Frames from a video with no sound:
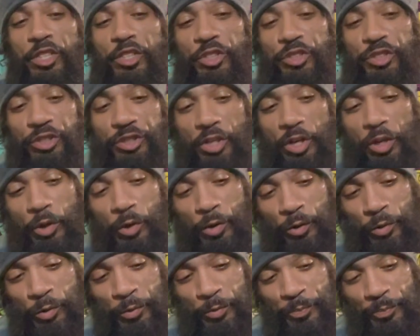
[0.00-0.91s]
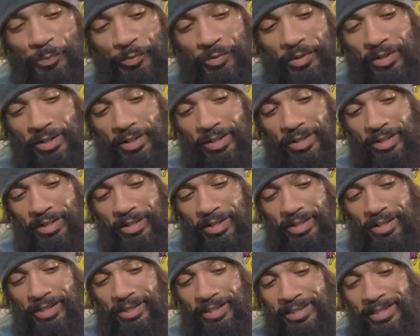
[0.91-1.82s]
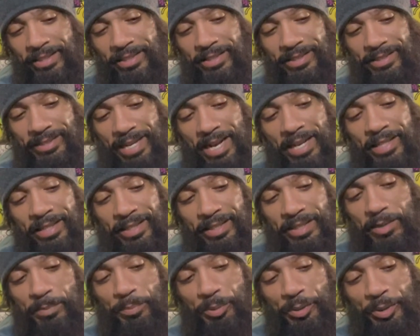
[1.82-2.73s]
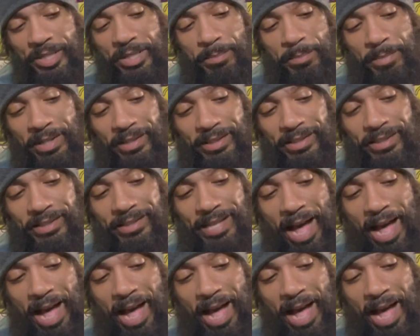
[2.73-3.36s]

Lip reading: So each setting is pretty much